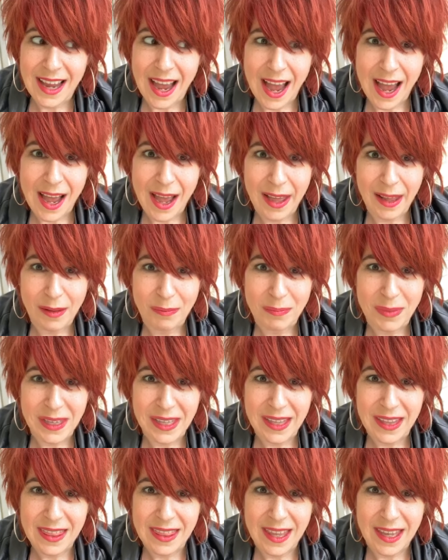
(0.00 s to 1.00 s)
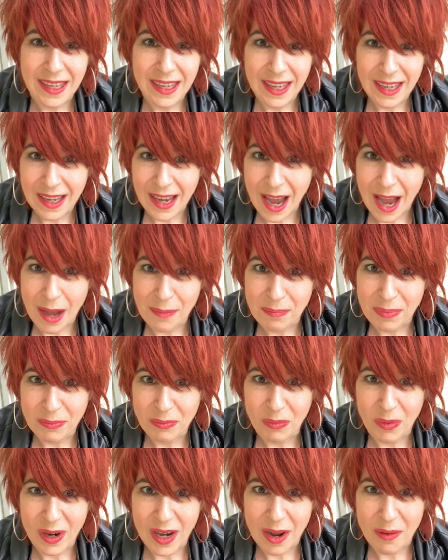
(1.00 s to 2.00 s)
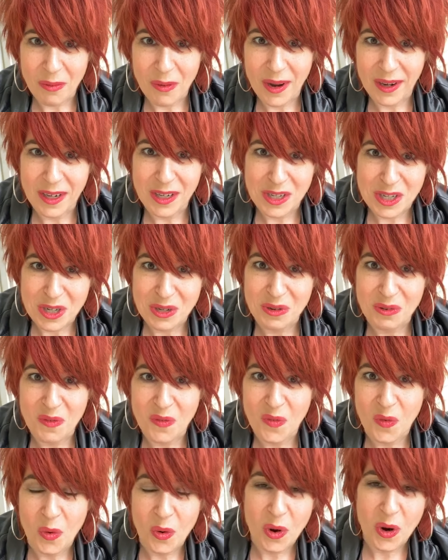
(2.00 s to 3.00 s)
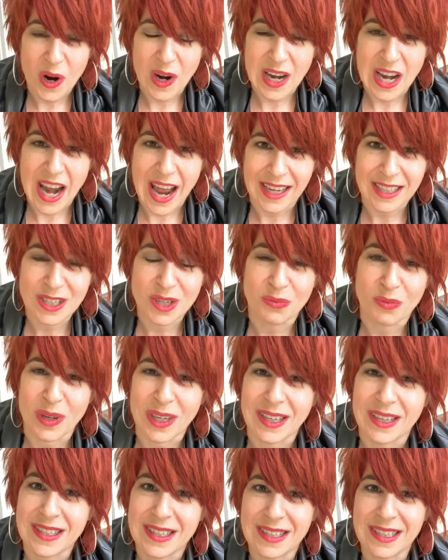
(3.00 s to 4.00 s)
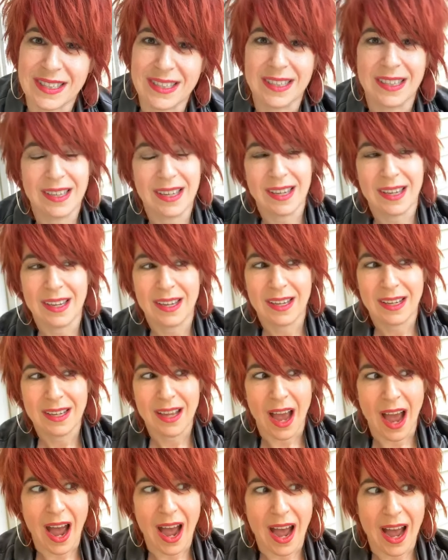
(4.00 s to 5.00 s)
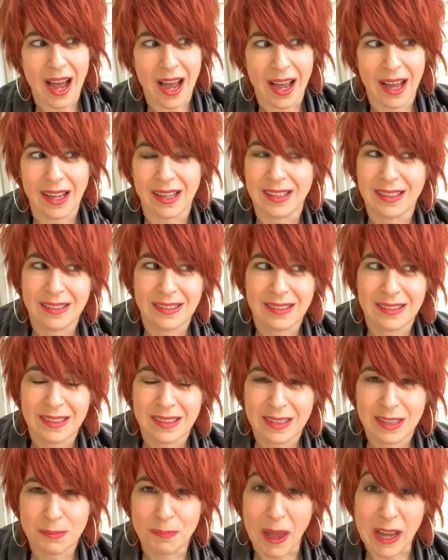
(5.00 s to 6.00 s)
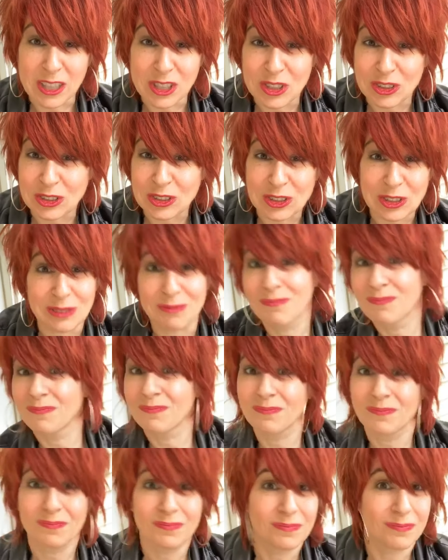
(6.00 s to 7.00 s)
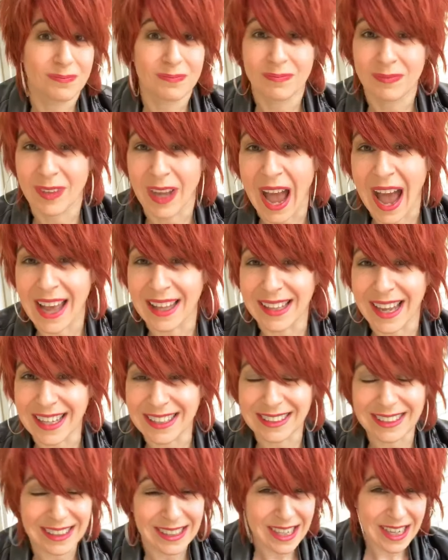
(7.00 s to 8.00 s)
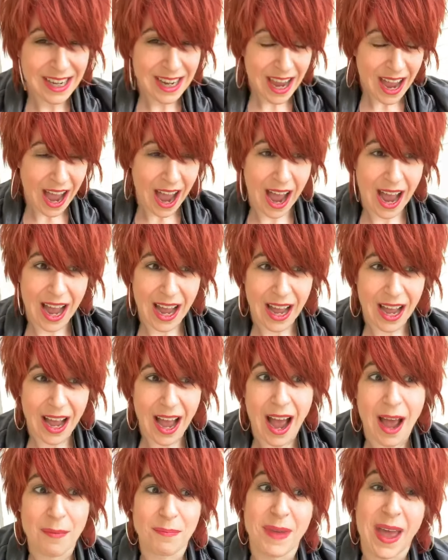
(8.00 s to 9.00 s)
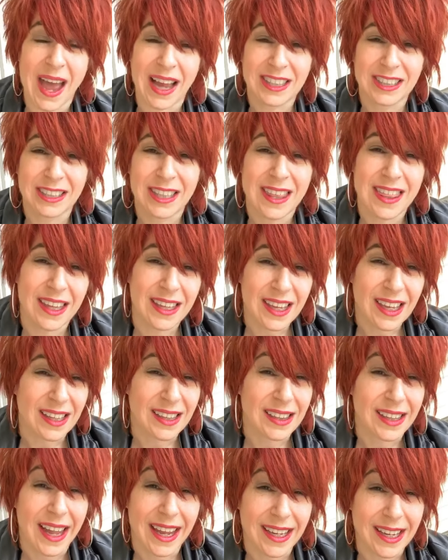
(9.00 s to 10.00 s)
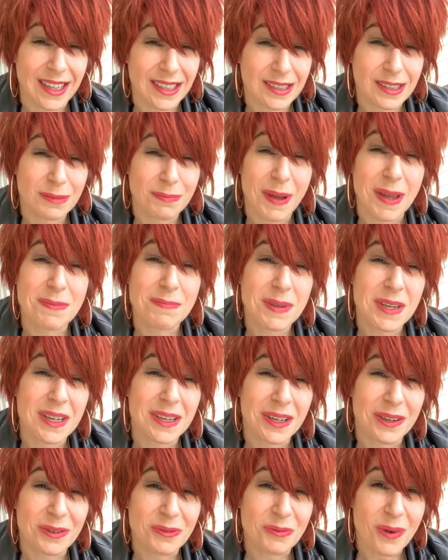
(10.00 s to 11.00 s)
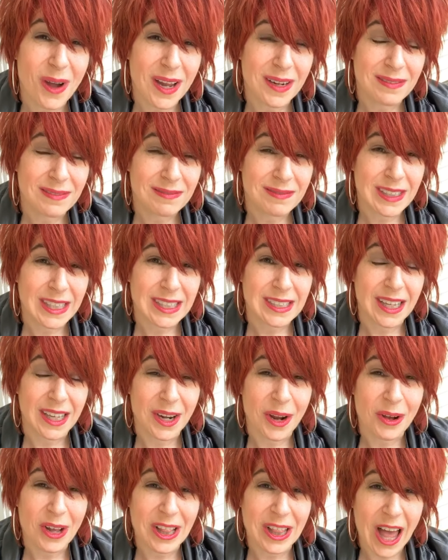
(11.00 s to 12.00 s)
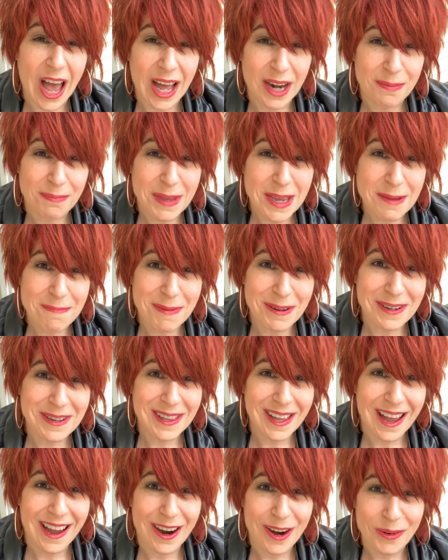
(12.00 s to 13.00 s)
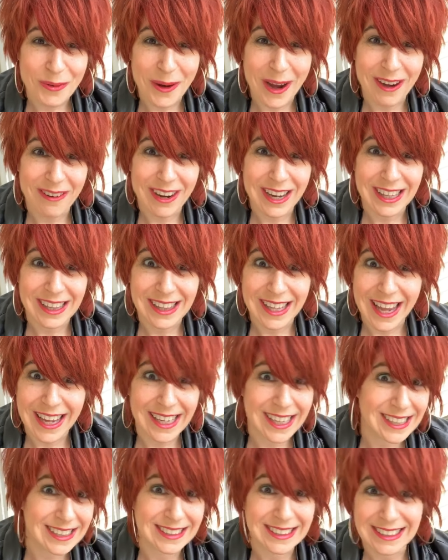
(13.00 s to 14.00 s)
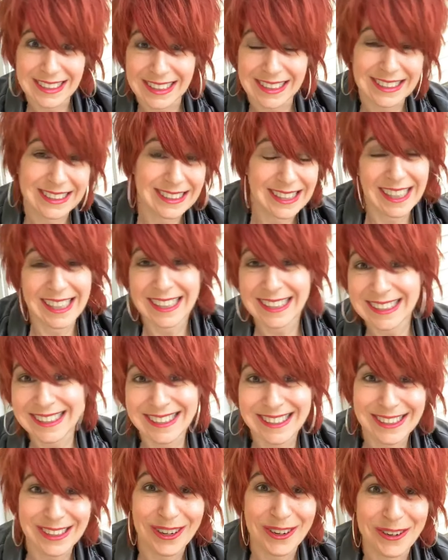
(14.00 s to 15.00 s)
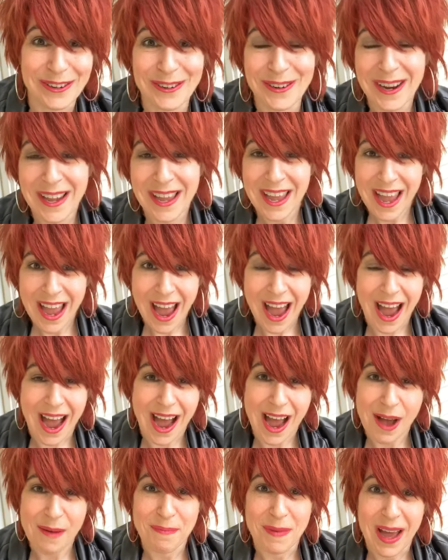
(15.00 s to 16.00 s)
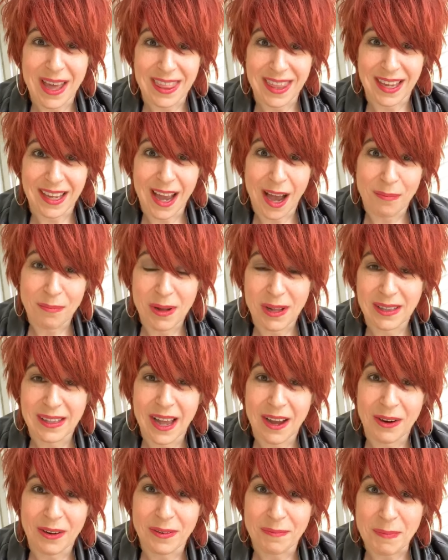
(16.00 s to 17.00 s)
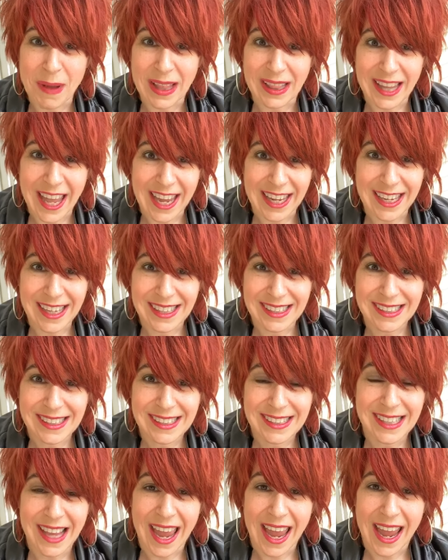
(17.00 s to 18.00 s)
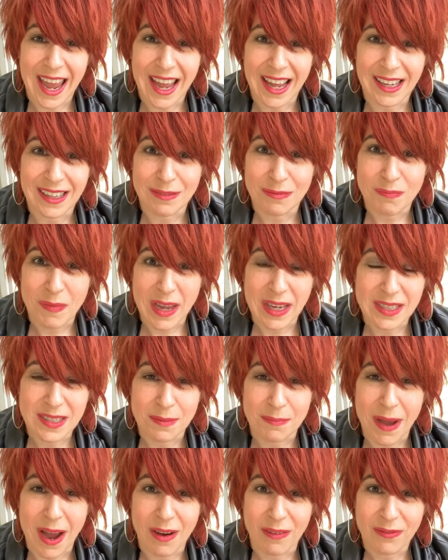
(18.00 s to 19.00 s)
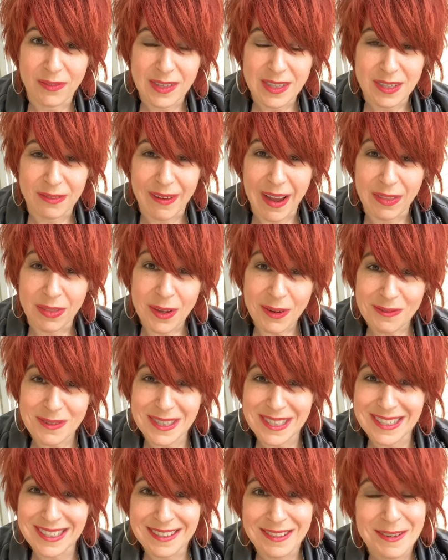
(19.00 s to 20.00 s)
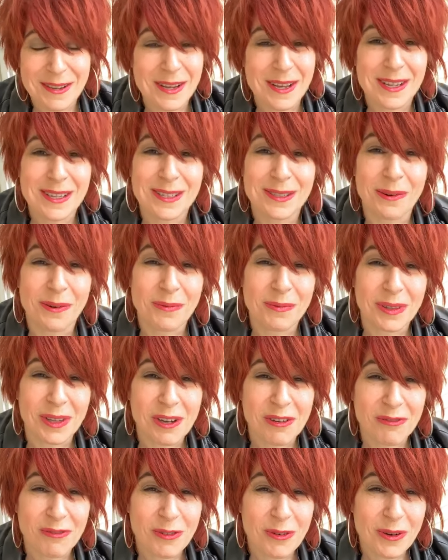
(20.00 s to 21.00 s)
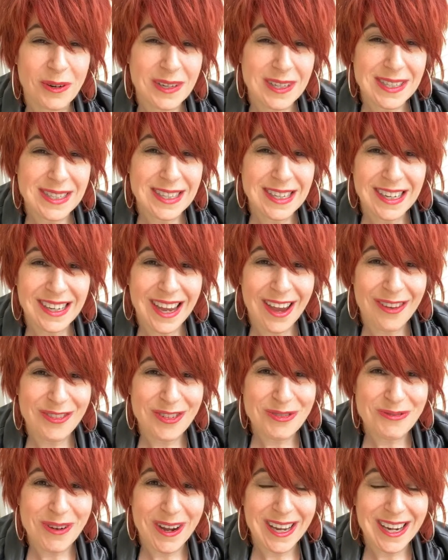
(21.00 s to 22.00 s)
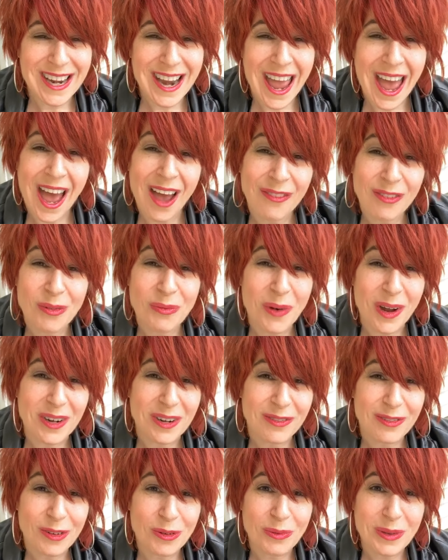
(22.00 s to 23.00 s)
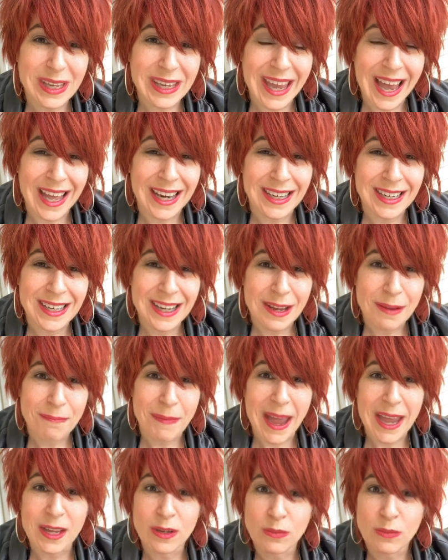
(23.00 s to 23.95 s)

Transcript: I'll be thinking up what I want to do for next week's uh, special highlight. Uh, I'm actually thinking leggings might be a good one because I know a lot of people are wearing leggings these days. So um, I think I'll pull out my leggings and make some outfits around those. So I'm looking forward to seeing everyone. Have a wonderful weekend. Bye.